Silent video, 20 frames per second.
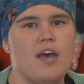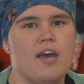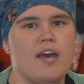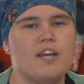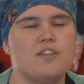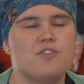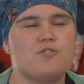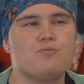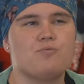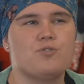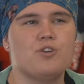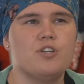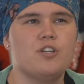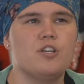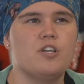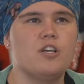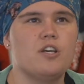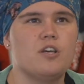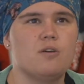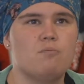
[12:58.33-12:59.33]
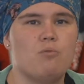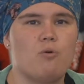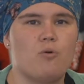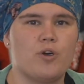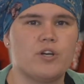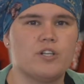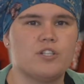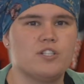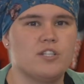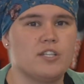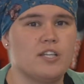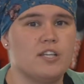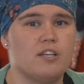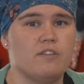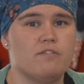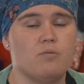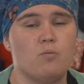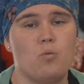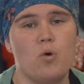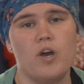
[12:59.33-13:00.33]
it's really important to
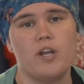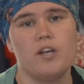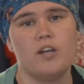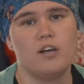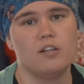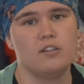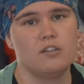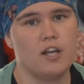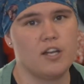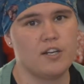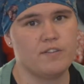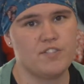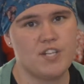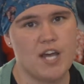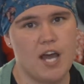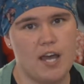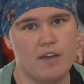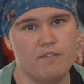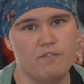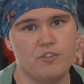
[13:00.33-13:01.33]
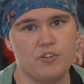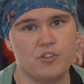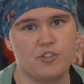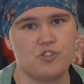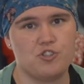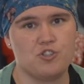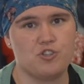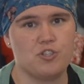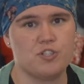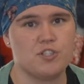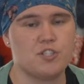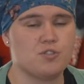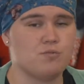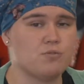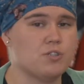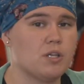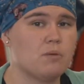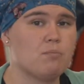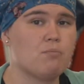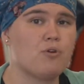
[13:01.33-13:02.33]
give, a lot of time for the students to
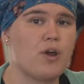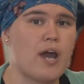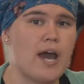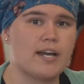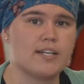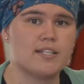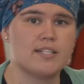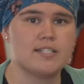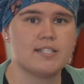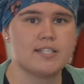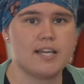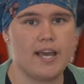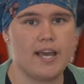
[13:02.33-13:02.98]
really practice a